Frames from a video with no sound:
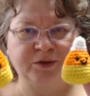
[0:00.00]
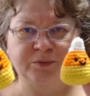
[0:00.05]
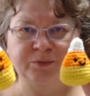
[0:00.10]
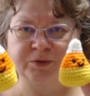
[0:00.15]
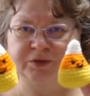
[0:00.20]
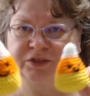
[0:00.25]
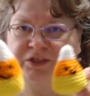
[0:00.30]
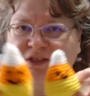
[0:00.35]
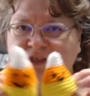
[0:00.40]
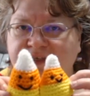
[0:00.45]

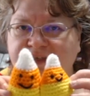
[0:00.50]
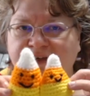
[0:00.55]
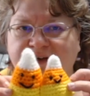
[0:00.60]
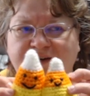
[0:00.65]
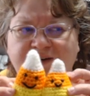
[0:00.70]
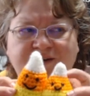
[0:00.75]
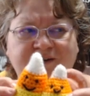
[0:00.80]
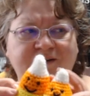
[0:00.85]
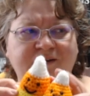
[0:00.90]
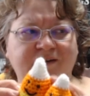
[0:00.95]
worsted
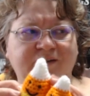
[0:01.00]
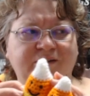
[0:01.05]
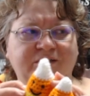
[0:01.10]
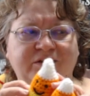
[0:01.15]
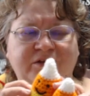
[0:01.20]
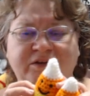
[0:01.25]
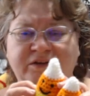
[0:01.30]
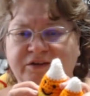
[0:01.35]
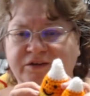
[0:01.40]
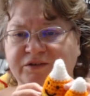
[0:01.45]
yarn. You
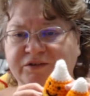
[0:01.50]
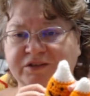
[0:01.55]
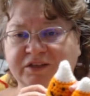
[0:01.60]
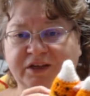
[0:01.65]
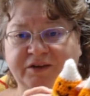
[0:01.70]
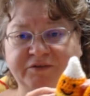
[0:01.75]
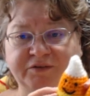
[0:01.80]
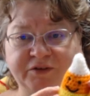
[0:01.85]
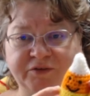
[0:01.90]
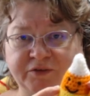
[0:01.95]
can use
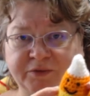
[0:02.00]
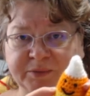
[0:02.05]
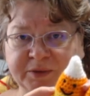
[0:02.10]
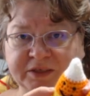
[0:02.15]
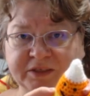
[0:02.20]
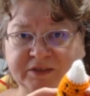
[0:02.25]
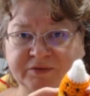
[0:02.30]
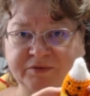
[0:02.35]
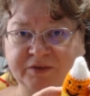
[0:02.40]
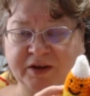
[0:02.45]
leftover
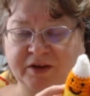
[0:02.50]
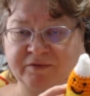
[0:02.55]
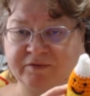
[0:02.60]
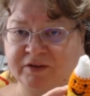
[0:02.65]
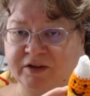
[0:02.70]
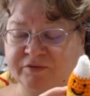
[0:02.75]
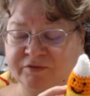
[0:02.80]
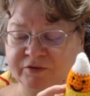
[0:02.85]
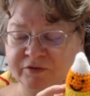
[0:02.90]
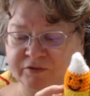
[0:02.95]
bits if you have
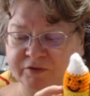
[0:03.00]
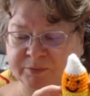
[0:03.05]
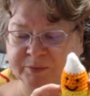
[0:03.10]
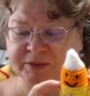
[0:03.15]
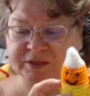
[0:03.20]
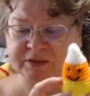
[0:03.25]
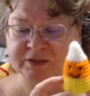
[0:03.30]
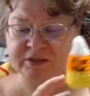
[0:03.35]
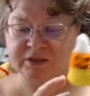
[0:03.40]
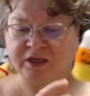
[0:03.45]
leftover
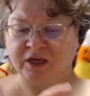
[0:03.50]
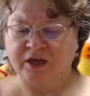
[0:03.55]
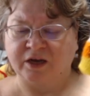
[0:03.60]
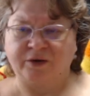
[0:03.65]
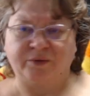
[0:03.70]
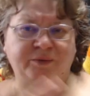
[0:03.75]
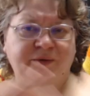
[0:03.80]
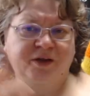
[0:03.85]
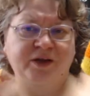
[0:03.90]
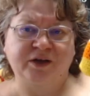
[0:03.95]
bits.
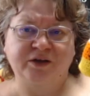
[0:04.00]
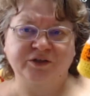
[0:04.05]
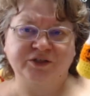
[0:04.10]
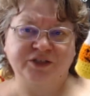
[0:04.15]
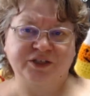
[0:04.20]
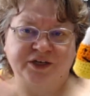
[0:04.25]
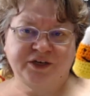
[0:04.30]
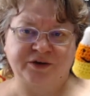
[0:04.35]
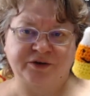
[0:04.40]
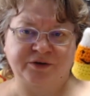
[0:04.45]
We all
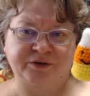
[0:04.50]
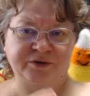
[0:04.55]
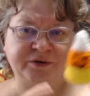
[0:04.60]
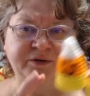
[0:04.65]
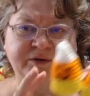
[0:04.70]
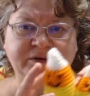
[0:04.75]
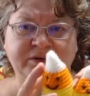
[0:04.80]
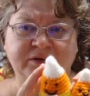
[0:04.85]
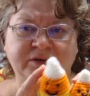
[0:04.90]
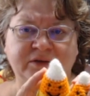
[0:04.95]
shared
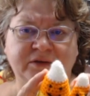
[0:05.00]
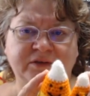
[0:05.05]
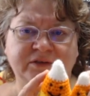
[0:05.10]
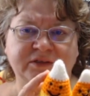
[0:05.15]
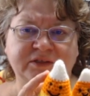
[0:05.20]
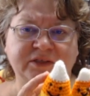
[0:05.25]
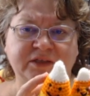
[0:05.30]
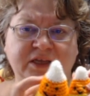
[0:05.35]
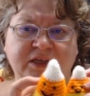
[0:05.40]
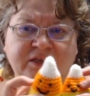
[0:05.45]

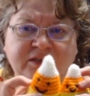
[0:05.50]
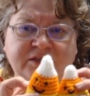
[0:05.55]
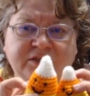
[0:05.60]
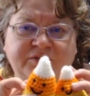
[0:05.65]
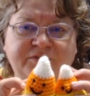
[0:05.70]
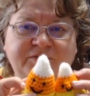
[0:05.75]
skeins of